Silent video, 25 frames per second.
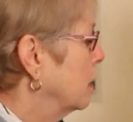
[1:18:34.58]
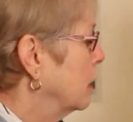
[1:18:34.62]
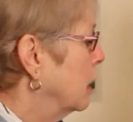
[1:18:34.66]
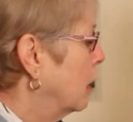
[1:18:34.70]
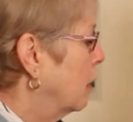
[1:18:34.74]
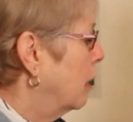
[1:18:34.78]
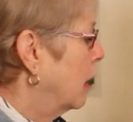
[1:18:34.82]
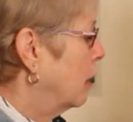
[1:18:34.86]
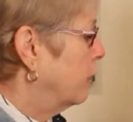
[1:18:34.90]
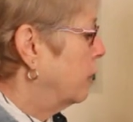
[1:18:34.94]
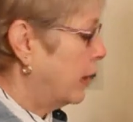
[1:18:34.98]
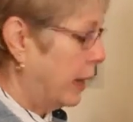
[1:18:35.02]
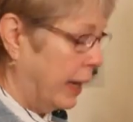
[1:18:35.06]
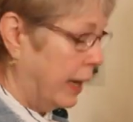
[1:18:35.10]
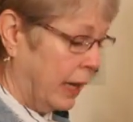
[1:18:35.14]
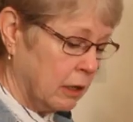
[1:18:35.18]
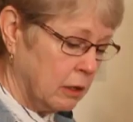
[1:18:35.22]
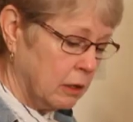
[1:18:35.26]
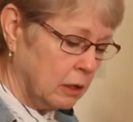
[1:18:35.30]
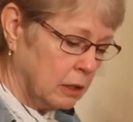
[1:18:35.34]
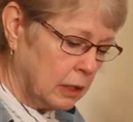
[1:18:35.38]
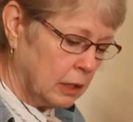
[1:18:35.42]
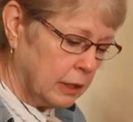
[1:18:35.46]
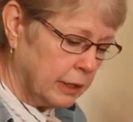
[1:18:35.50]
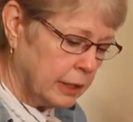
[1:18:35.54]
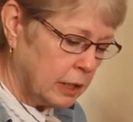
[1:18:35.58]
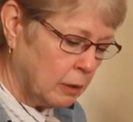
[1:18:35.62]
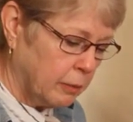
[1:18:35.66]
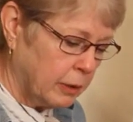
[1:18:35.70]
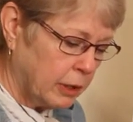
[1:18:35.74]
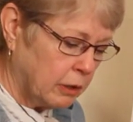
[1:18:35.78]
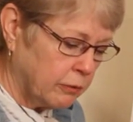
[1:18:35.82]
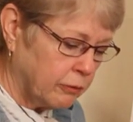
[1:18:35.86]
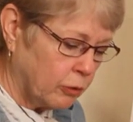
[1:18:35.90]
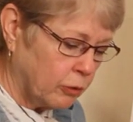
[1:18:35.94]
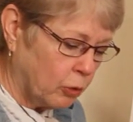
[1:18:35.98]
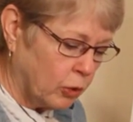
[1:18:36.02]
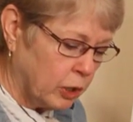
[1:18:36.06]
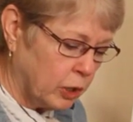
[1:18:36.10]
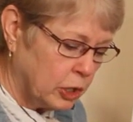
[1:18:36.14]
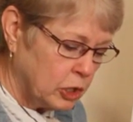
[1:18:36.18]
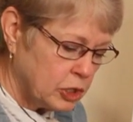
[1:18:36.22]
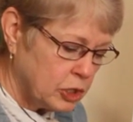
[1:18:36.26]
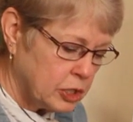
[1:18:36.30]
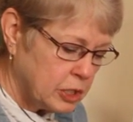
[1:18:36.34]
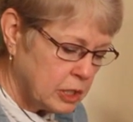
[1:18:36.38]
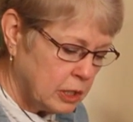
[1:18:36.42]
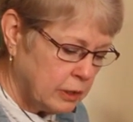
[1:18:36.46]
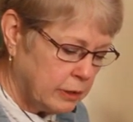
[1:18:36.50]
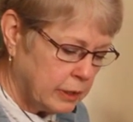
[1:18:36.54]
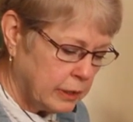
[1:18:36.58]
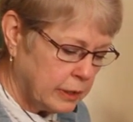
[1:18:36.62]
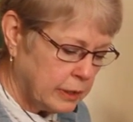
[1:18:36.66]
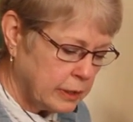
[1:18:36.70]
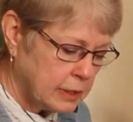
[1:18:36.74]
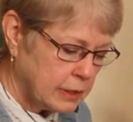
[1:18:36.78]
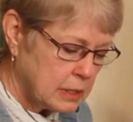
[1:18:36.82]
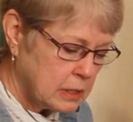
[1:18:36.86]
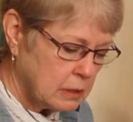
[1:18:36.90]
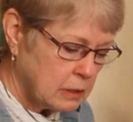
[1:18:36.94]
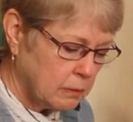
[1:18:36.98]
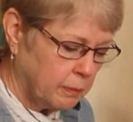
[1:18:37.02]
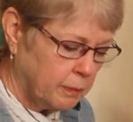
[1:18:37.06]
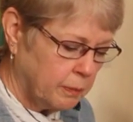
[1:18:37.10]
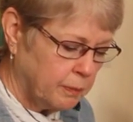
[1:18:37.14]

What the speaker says: Now I've added a little bit of orange to this,